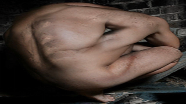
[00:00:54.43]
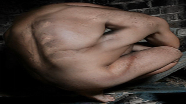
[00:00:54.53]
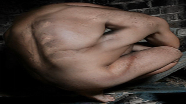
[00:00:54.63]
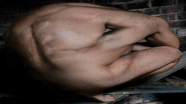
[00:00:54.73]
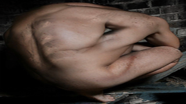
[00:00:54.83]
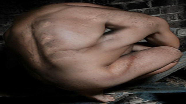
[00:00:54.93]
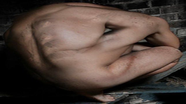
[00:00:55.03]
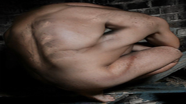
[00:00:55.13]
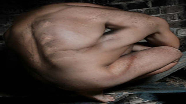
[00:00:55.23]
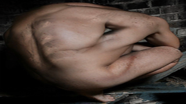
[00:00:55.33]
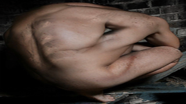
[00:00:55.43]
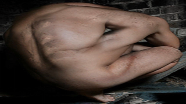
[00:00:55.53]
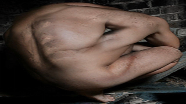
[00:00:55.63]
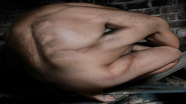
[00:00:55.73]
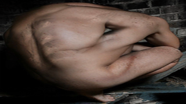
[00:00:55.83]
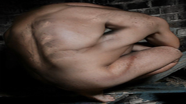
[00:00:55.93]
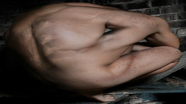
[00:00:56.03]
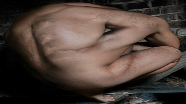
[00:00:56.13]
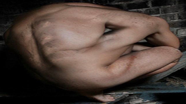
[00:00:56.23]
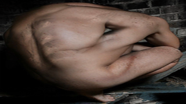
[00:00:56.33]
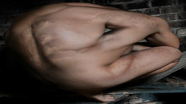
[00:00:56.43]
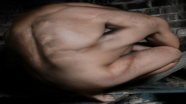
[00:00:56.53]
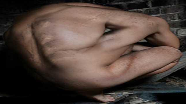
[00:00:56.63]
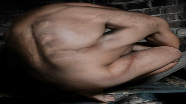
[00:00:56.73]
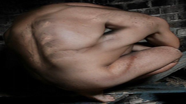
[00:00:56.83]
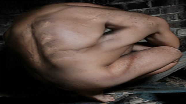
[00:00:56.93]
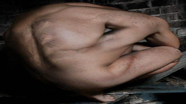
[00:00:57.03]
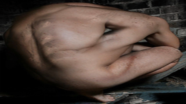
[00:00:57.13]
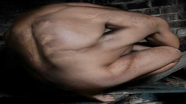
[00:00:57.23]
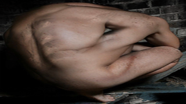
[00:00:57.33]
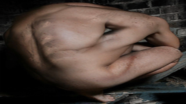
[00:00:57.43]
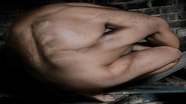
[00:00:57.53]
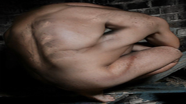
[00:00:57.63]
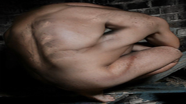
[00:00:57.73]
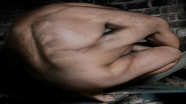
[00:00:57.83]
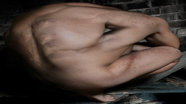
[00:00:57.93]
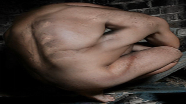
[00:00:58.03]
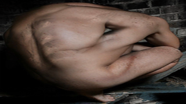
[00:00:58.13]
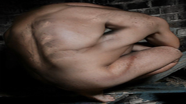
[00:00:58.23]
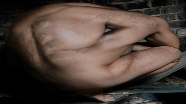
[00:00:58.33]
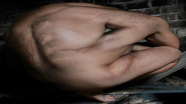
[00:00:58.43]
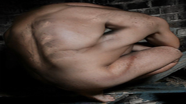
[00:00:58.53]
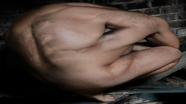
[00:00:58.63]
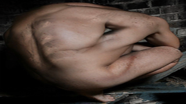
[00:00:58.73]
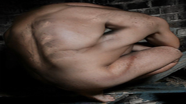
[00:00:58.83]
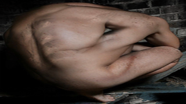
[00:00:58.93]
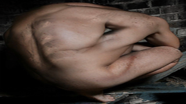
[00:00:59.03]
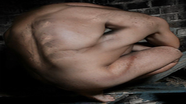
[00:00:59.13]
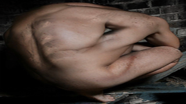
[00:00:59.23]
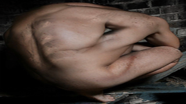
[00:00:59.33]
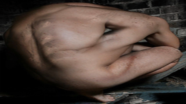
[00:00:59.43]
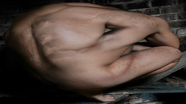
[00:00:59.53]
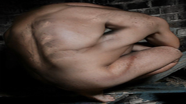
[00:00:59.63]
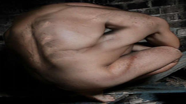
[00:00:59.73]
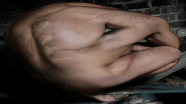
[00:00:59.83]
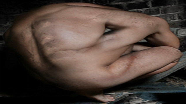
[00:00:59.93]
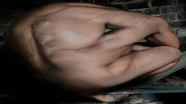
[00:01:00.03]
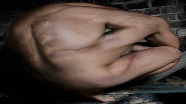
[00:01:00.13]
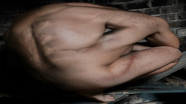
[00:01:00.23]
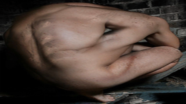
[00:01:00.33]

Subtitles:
(no lip movement)